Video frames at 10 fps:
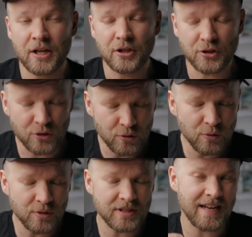
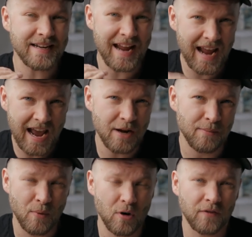Use an
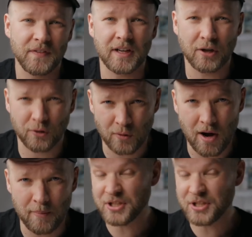anamorphic crop.